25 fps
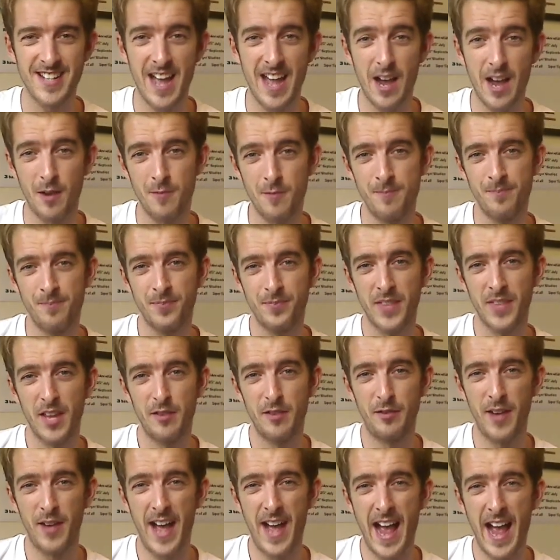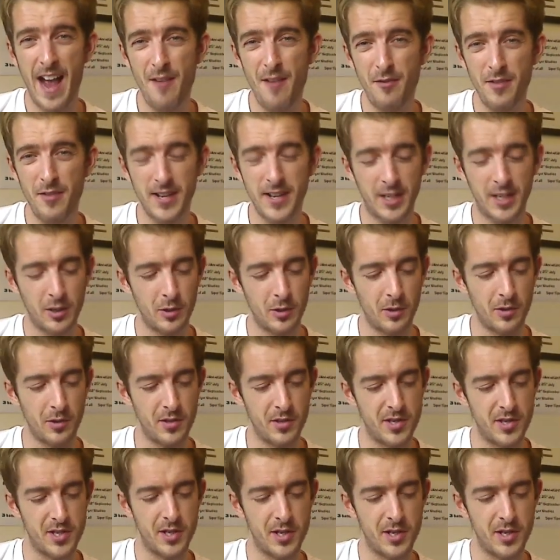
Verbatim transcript: down for every chord,